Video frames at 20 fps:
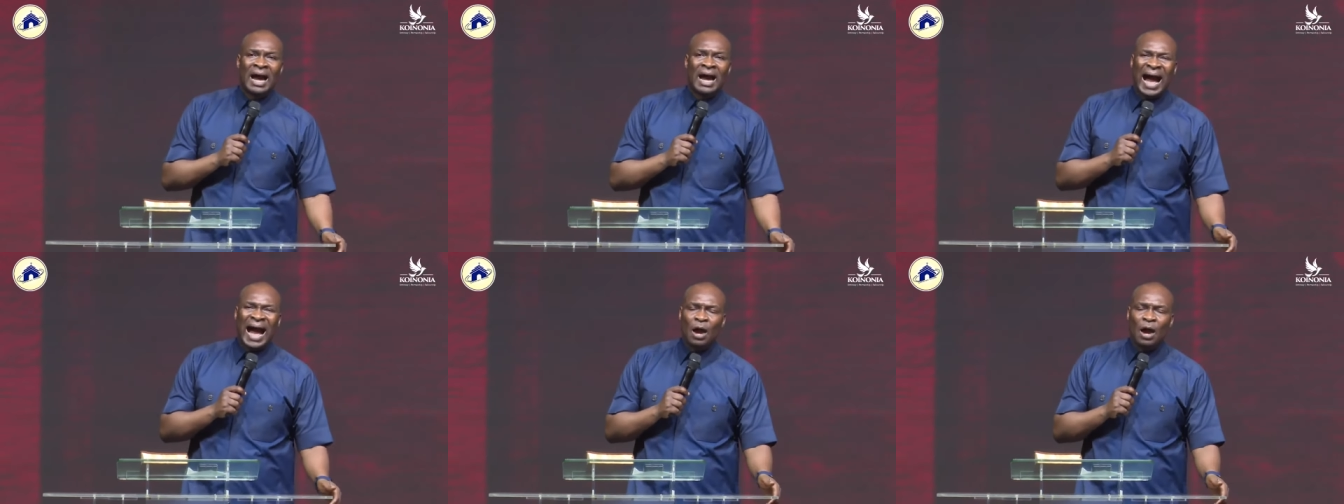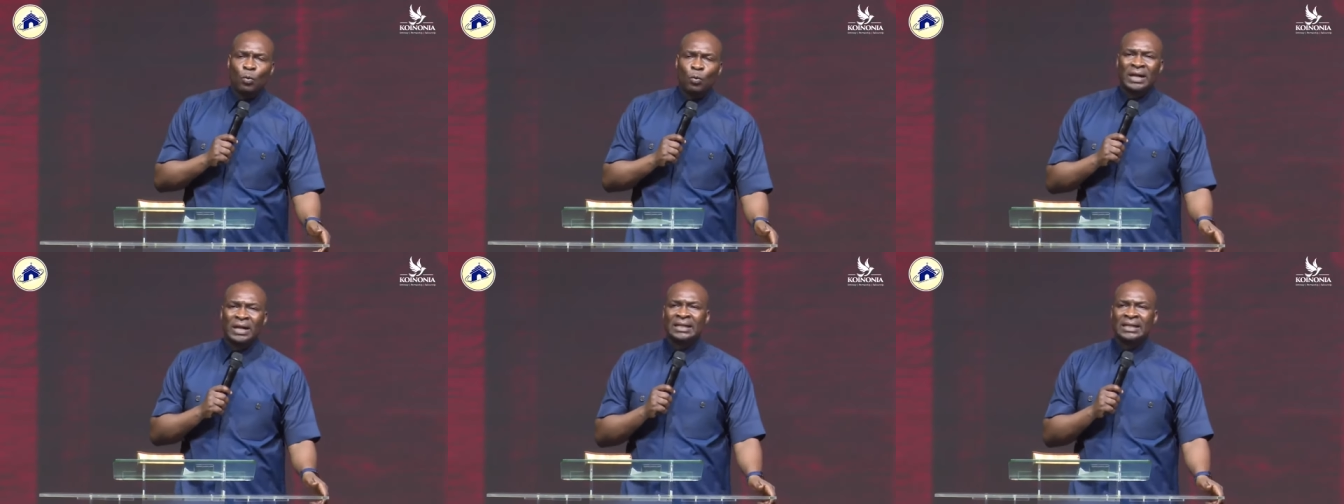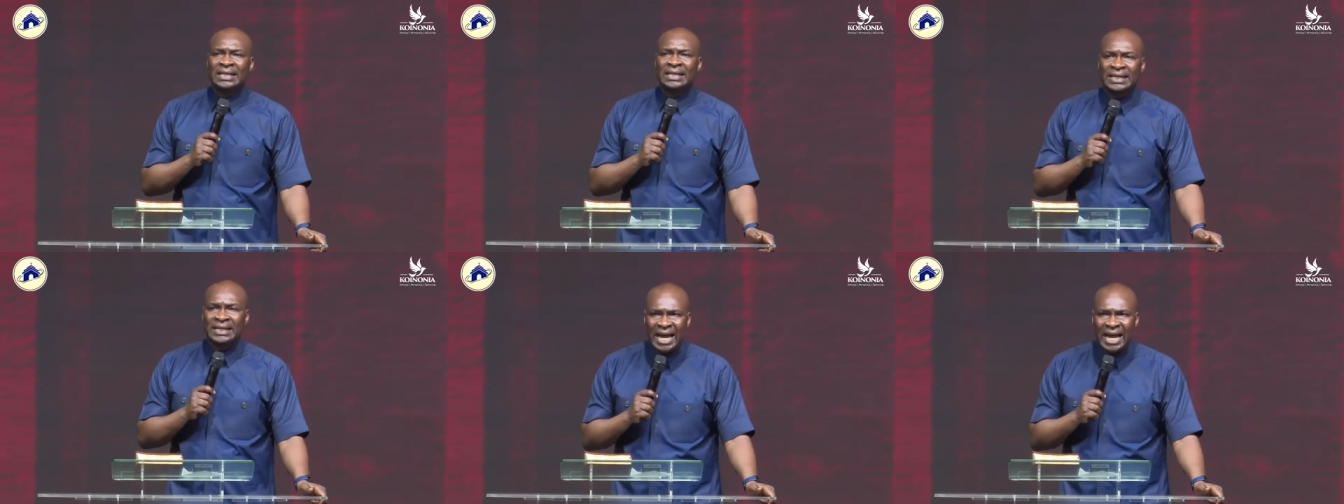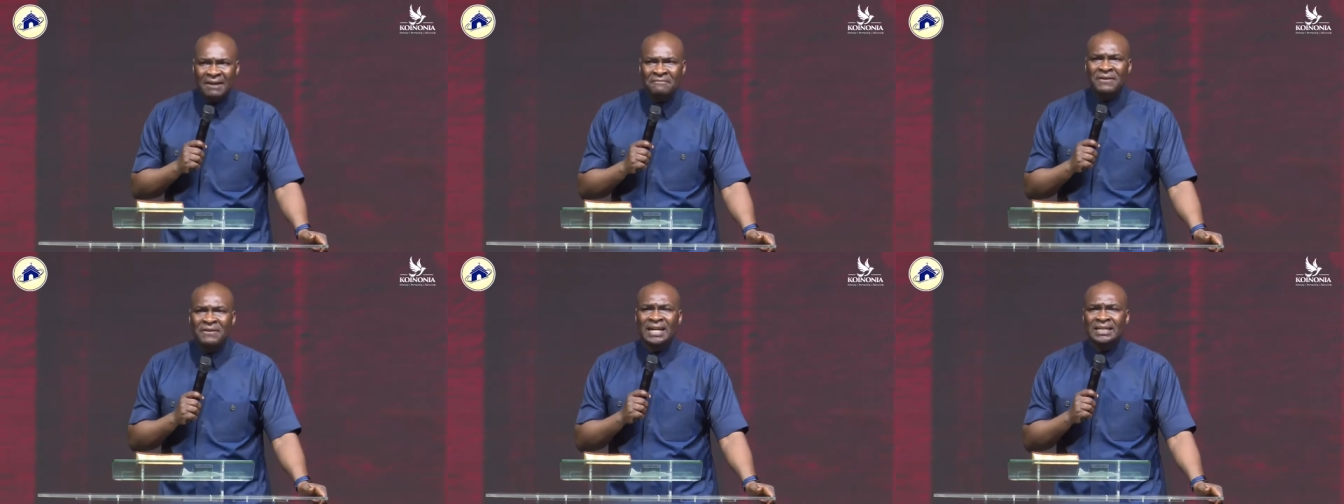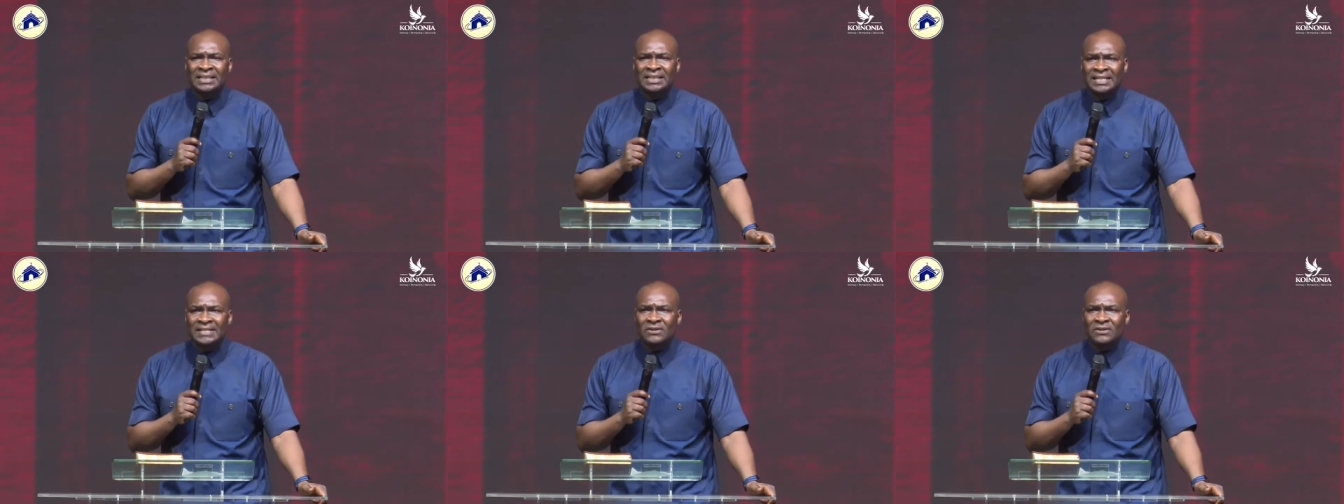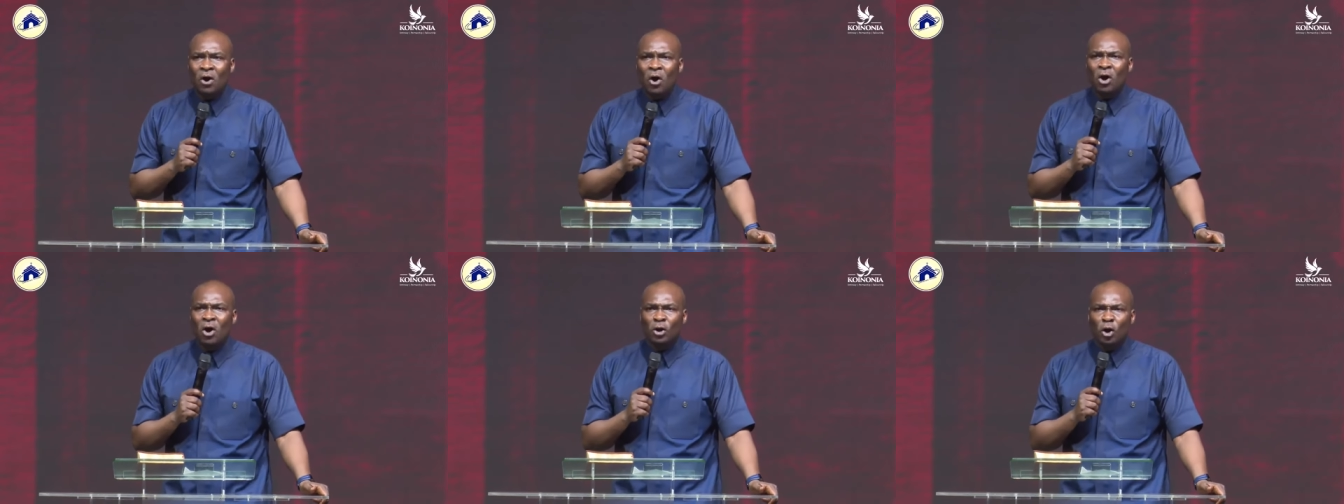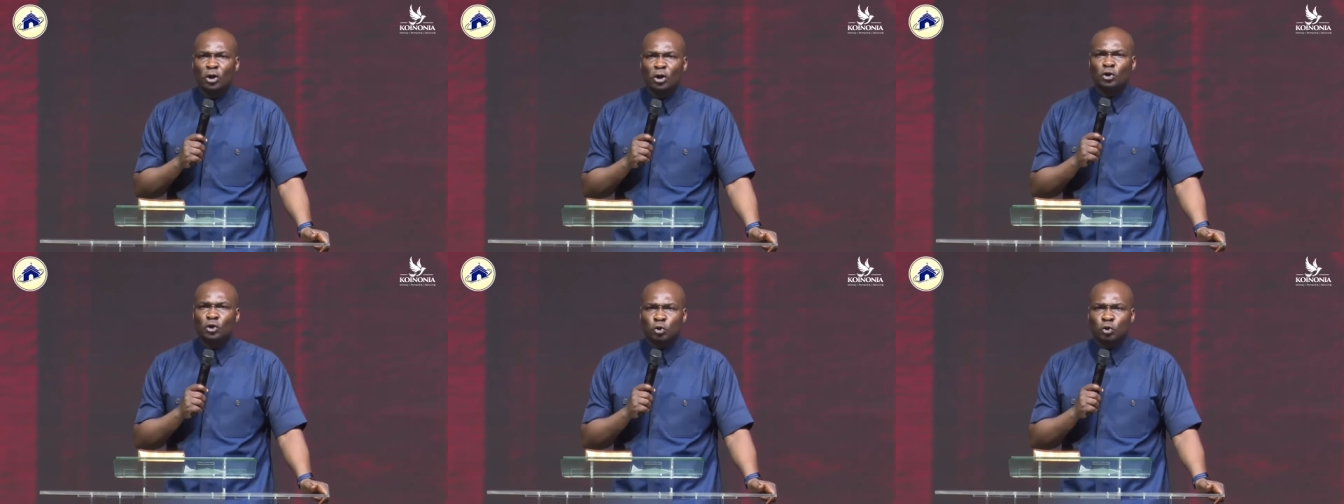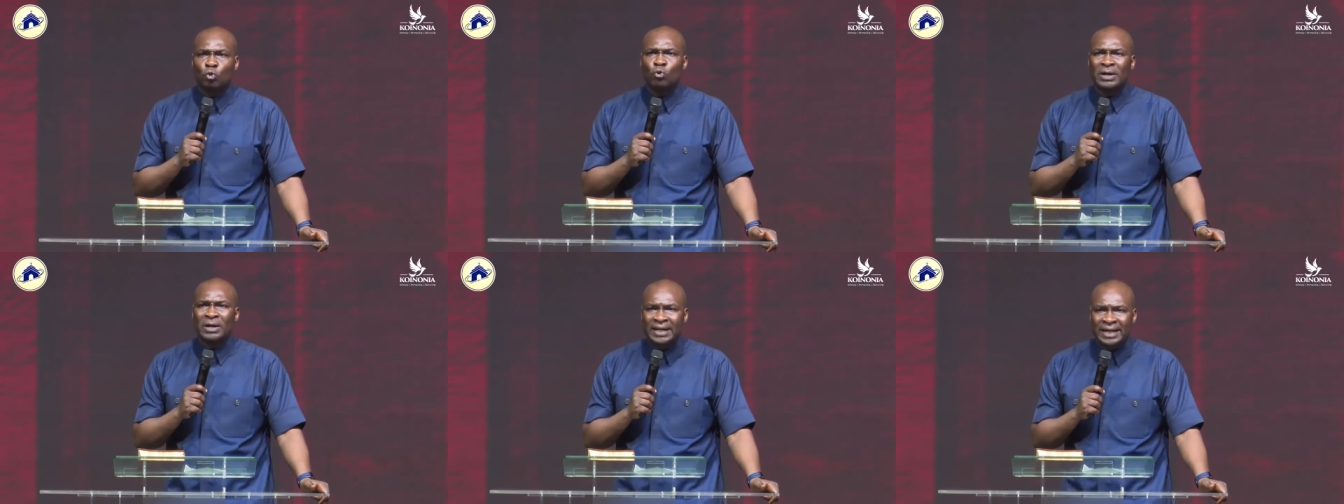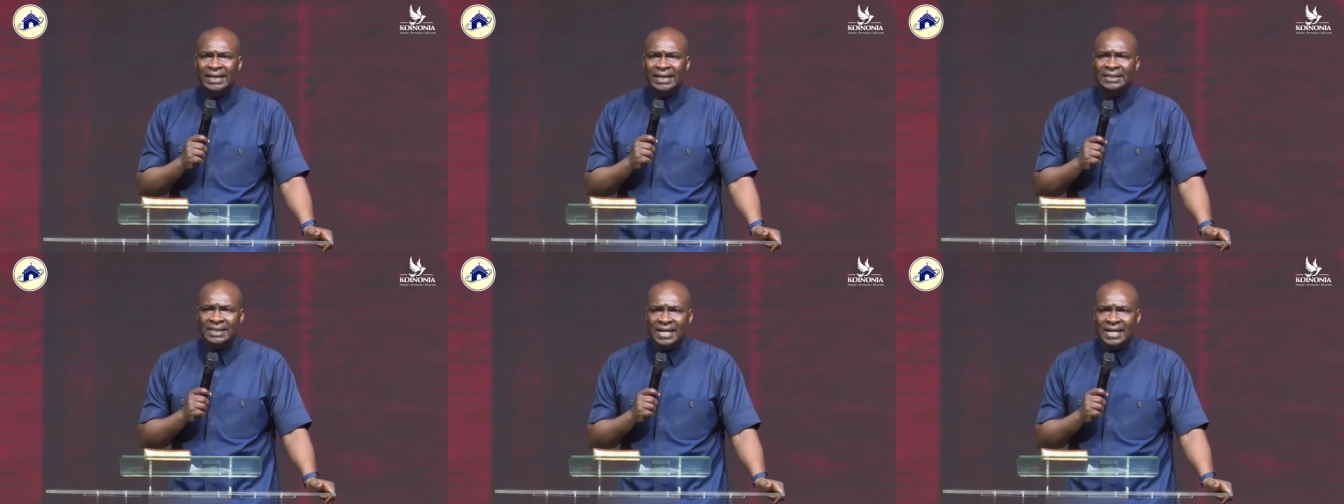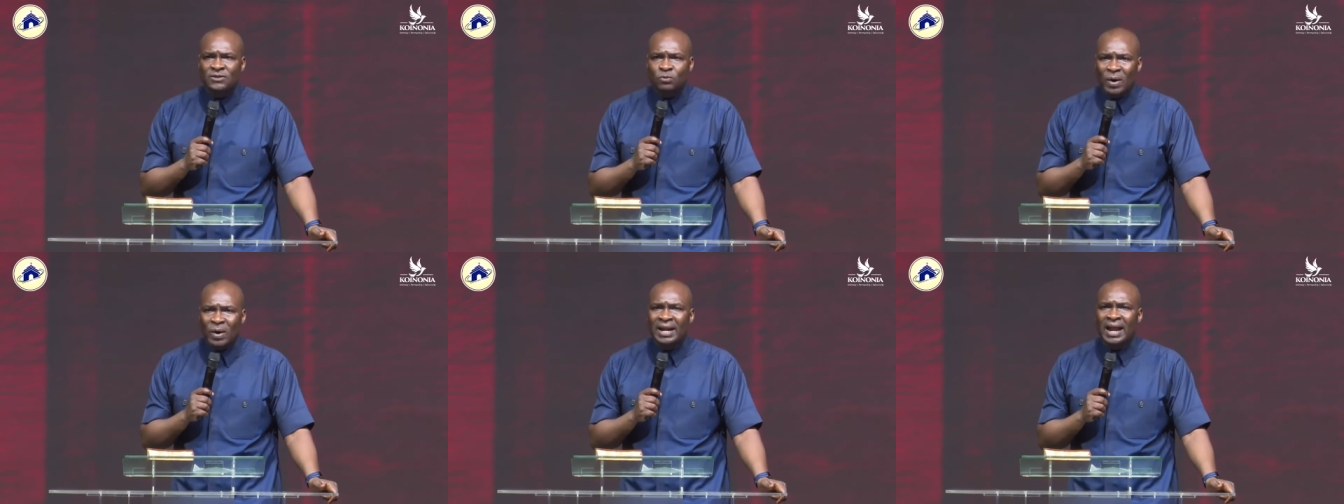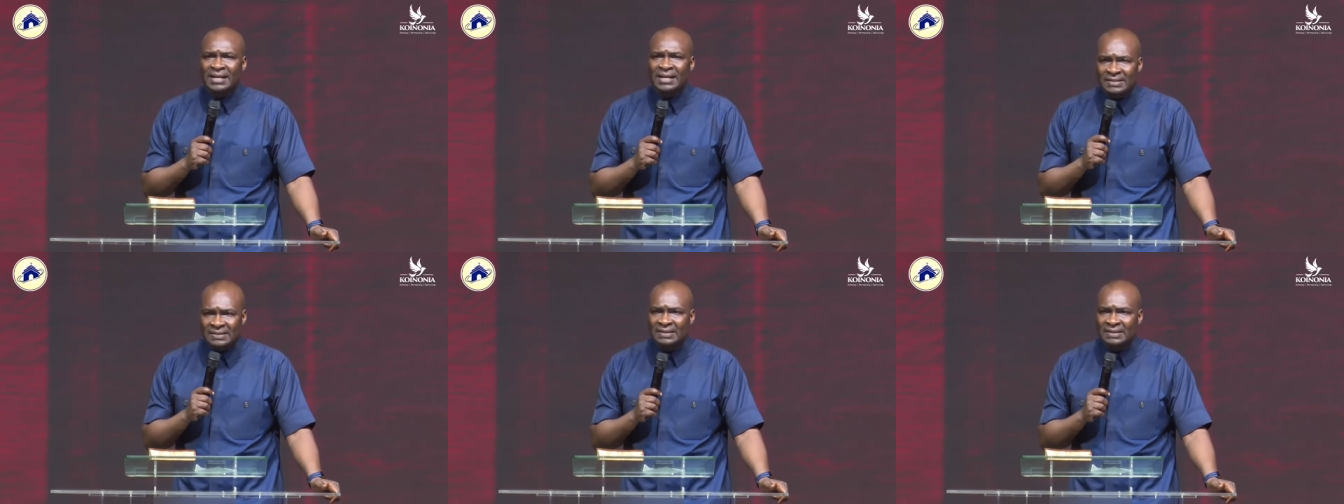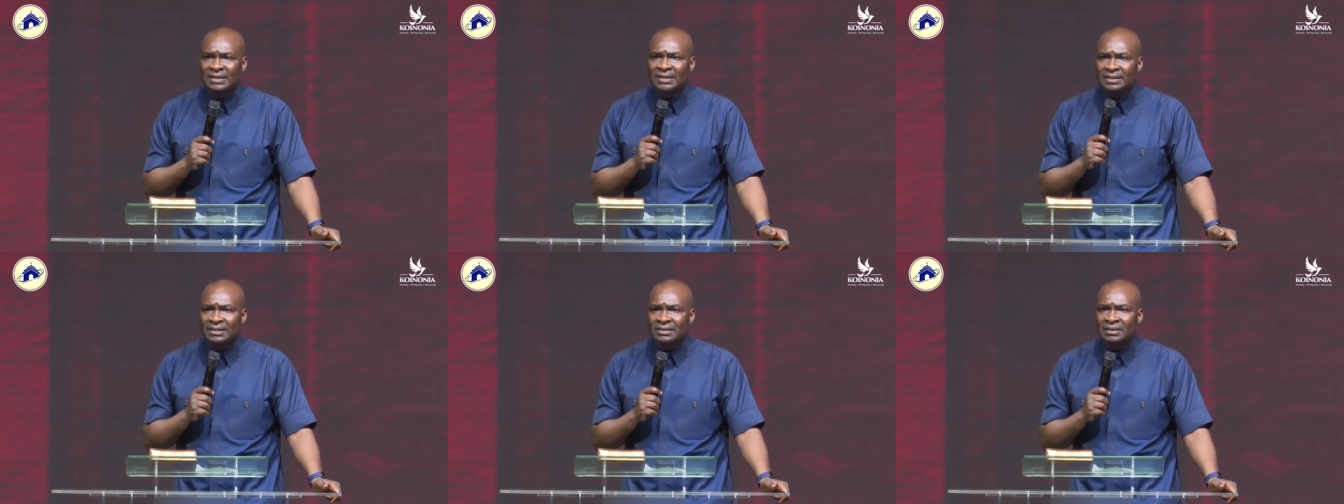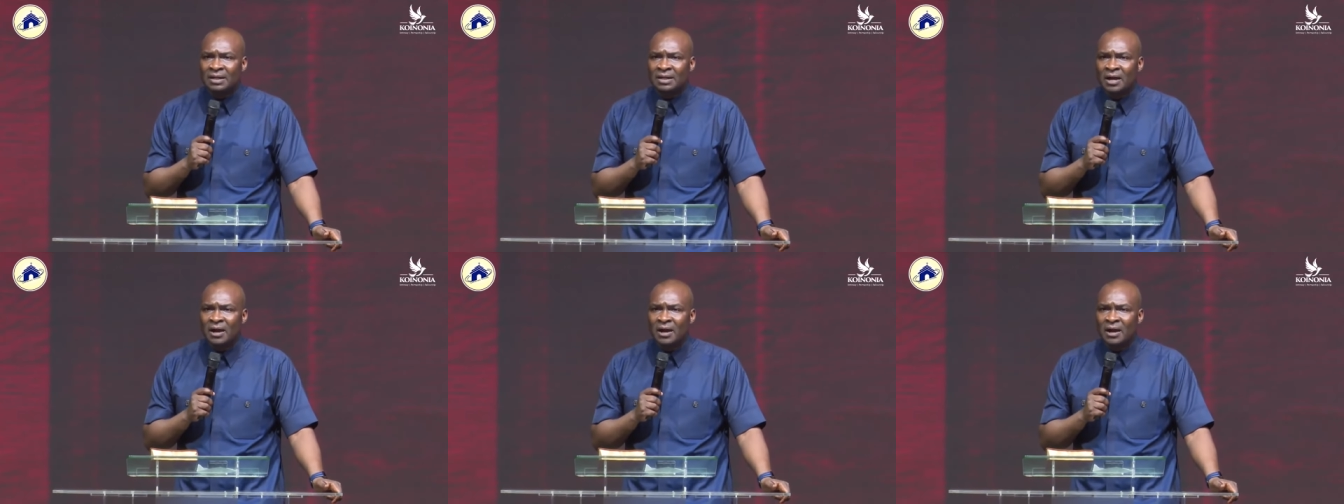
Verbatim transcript: I will never dishonor true greatness when I see it,